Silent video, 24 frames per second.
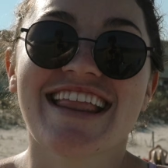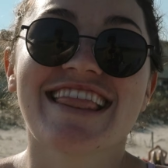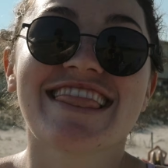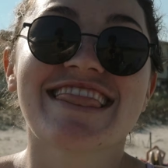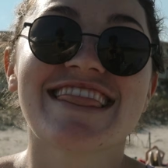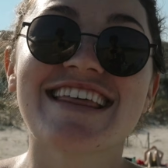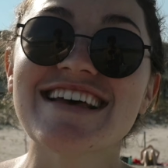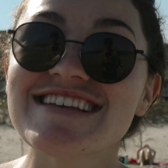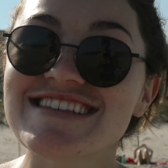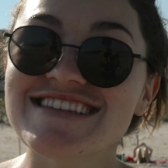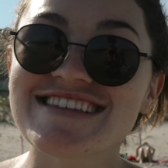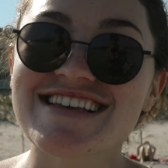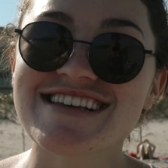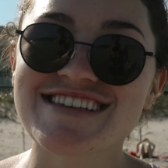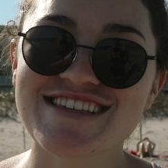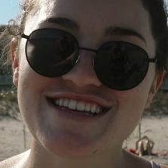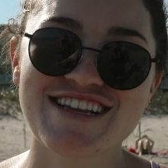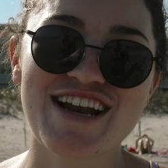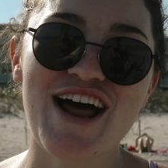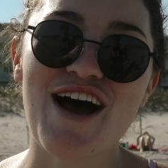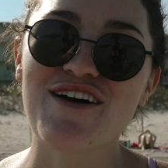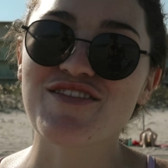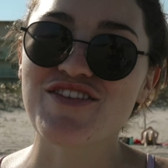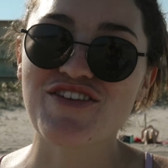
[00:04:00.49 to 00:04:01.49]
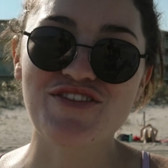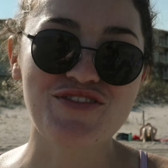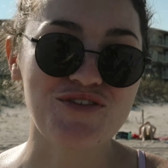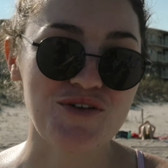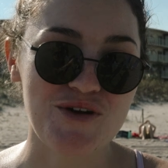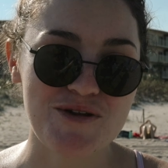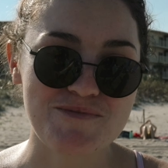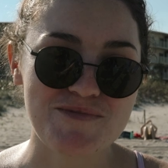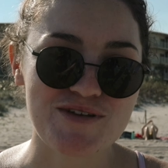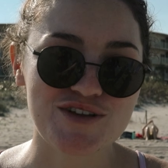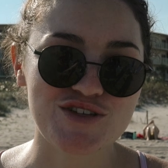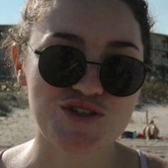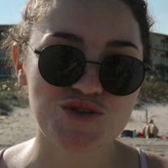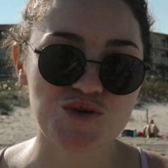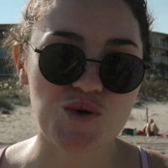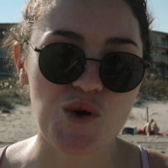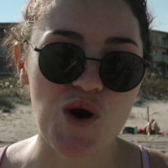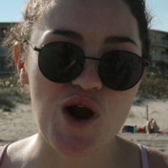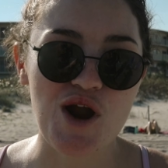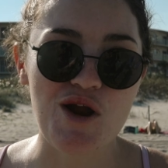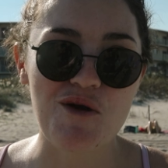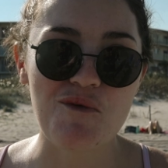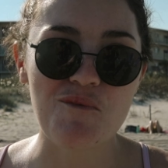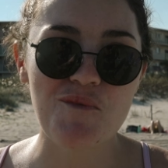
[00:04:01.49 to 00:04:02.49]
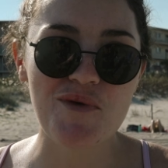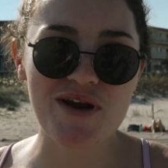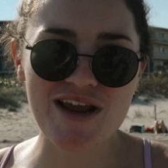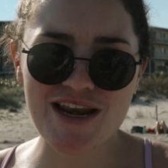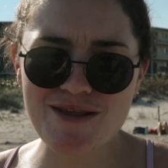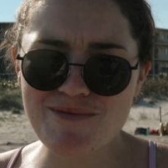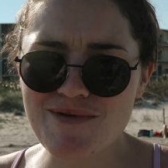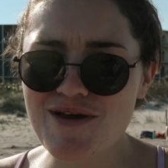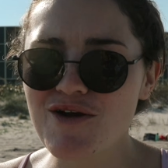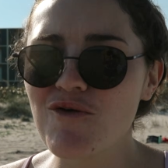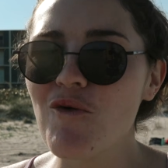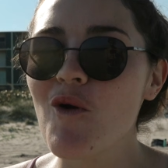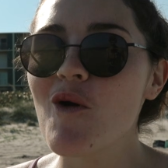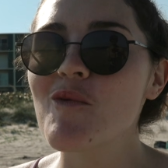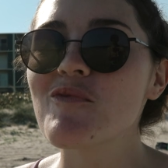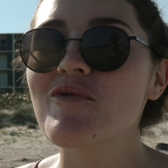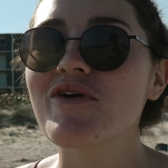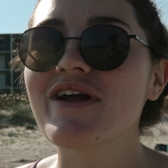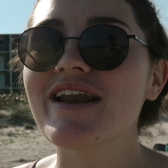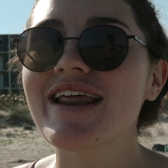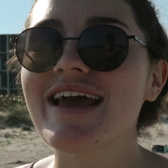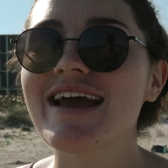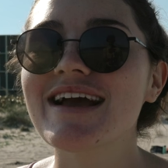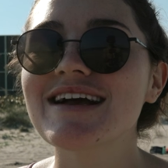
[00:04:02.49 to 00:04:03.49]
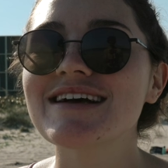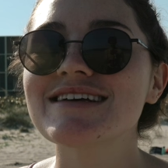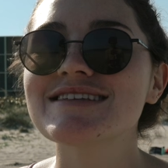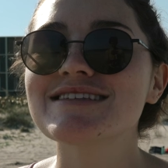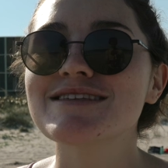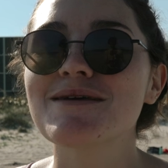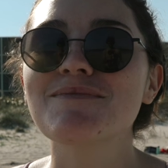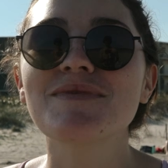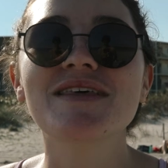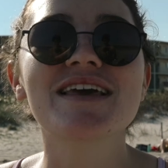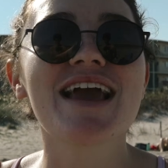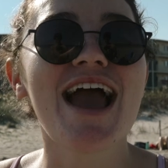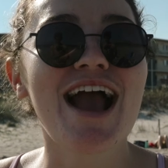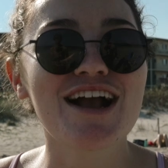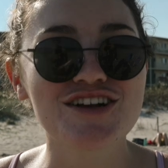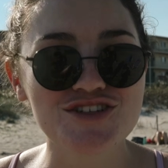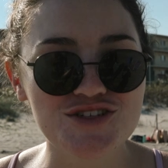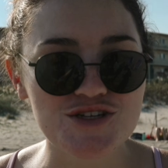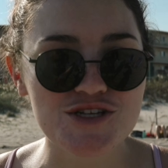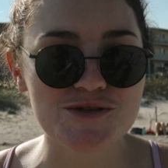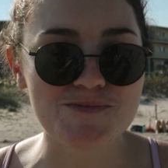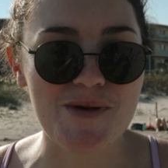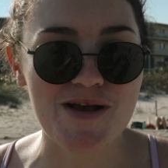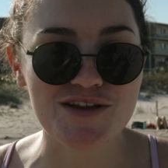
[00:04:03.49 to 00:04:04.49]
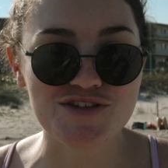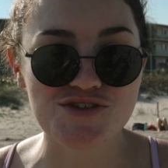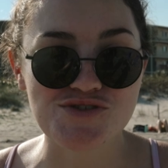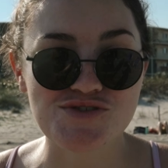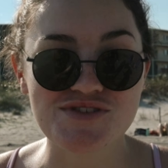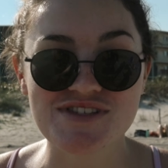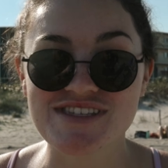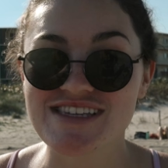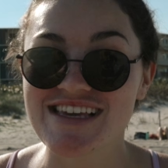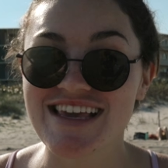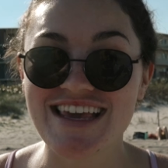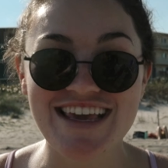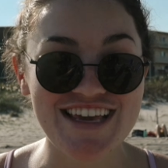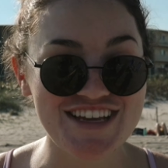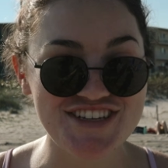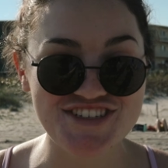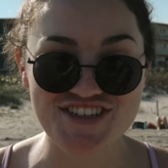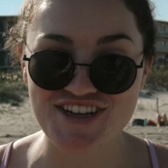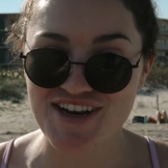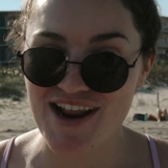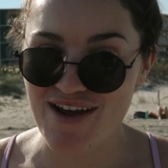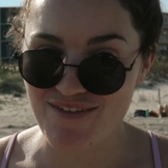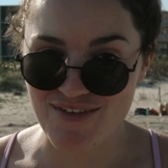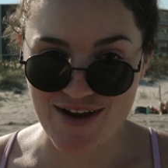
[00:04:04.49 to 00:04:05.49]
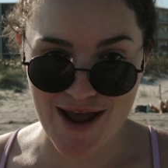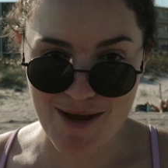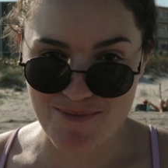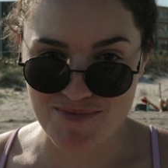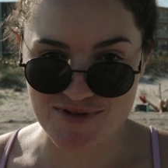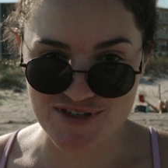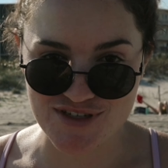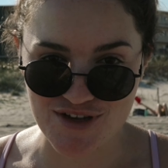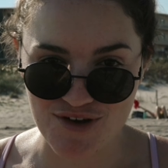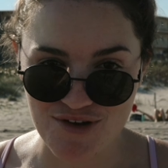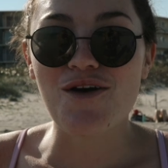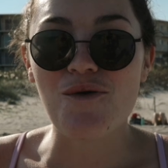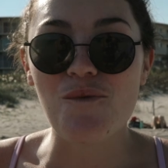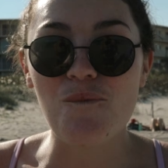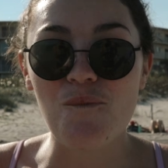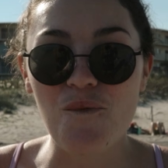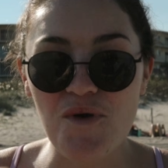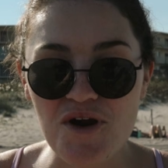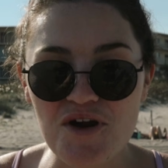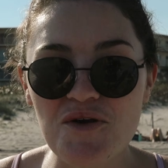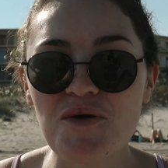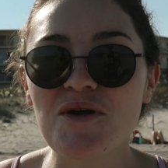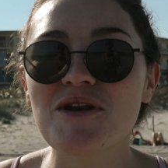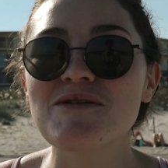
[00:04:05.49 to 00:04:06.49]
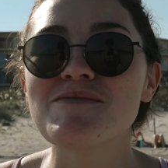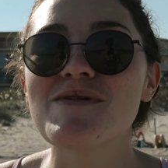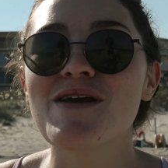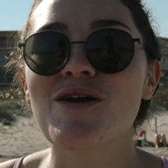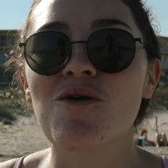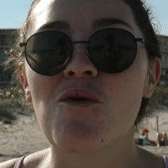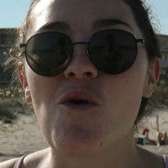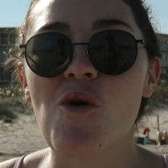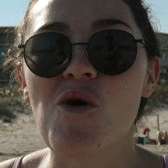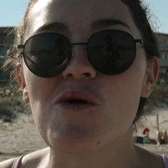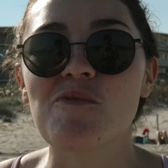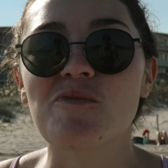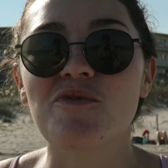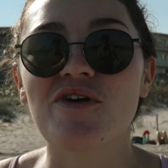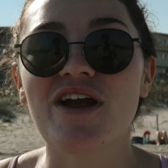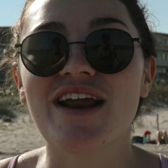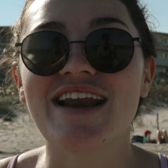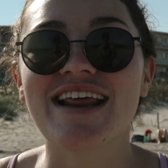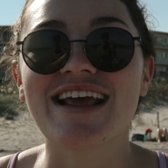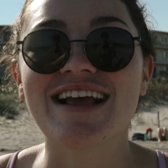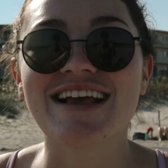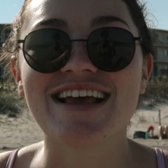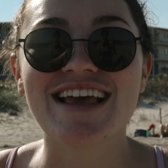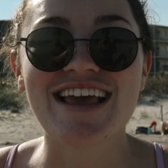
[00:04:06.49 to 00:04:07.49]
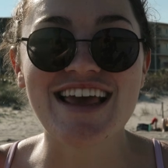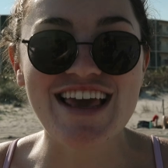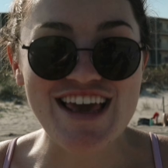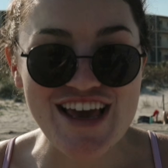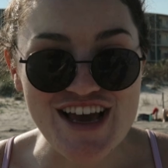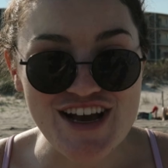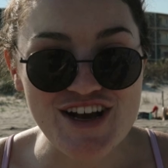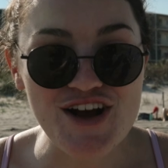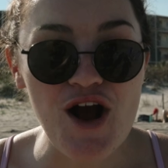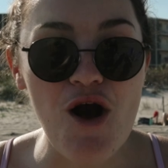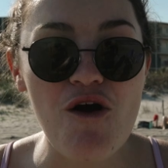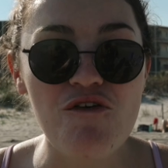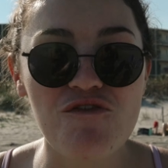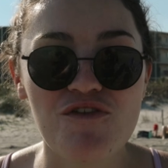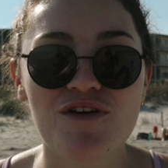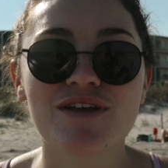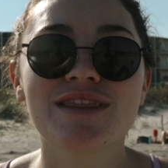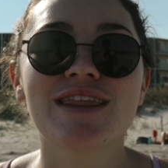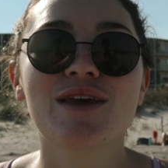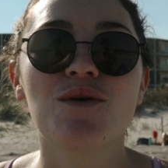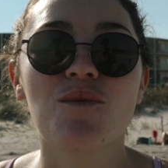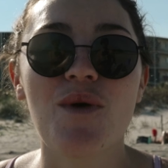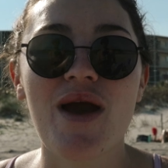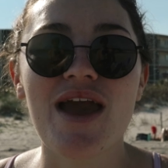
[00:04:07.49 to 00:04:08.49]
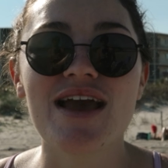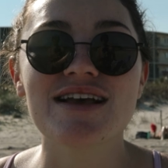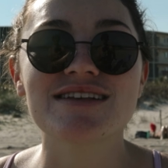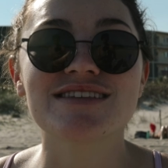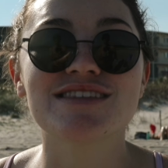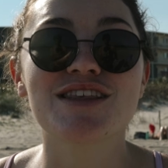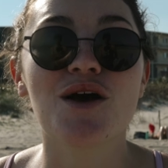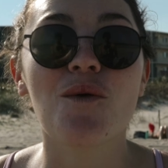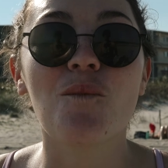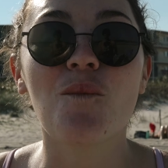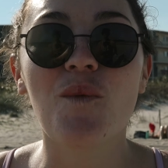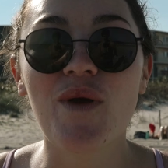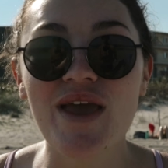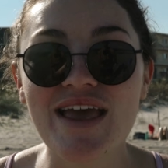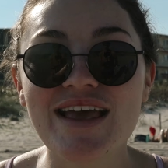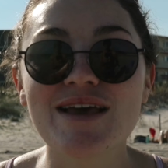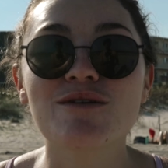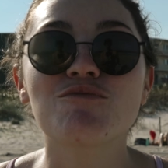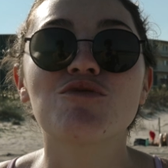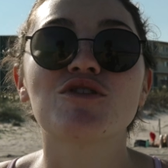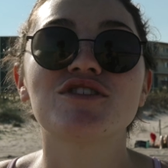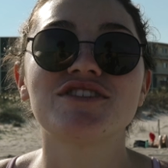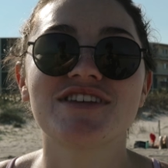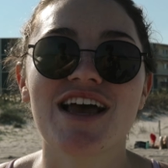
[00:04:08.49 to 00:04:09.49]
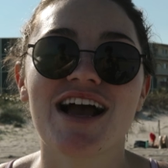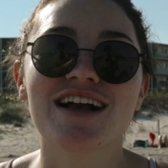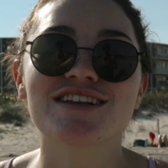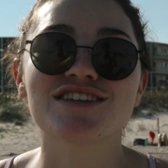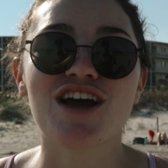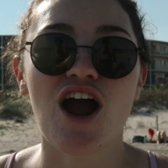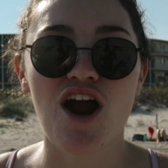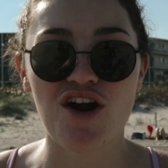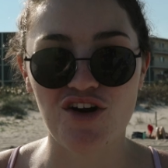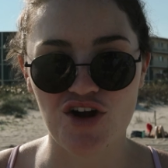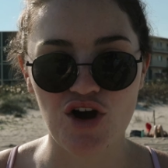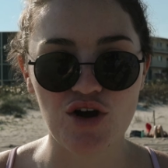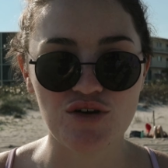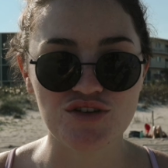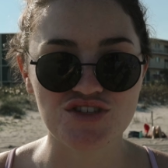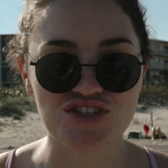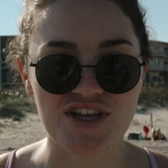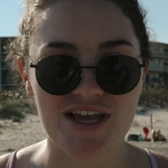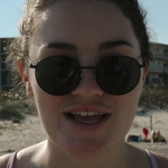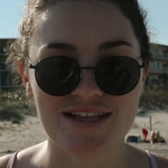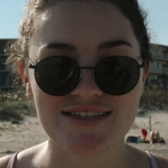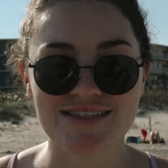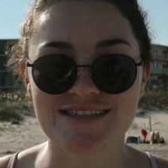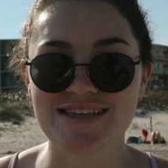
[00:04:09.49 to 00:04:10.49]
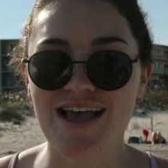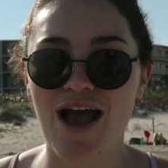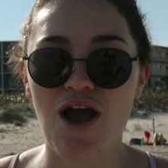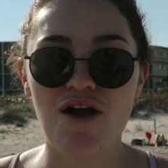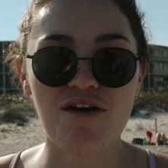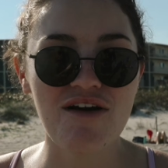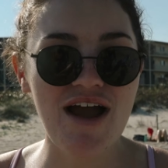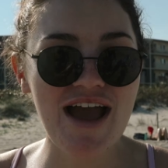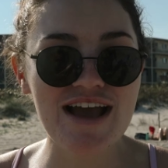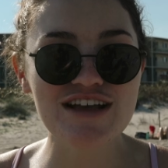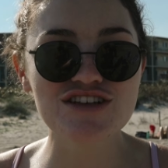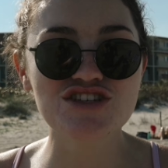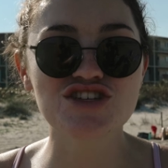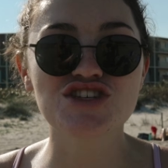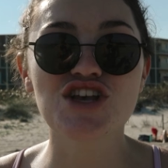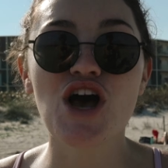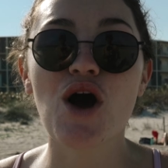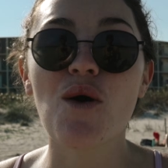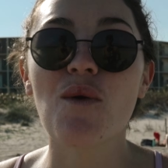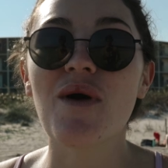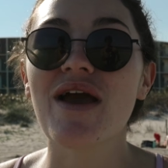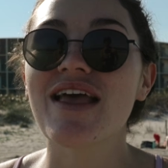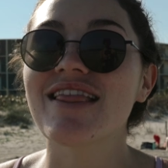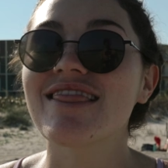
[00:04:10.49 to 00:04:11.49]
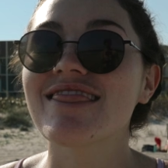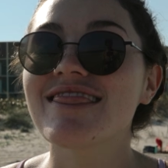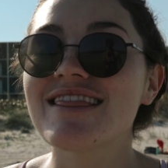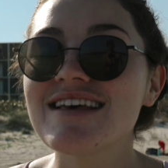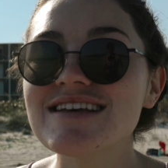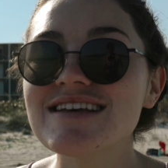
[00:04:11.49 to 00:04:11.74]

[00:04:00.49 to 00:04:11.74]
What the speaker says: in this season of the Florida Beach Tour, we're going to be incorporating something extra special into each and every episode. We're going to be incorporating eco-friendly ways that we can protect our oceans. All right, so in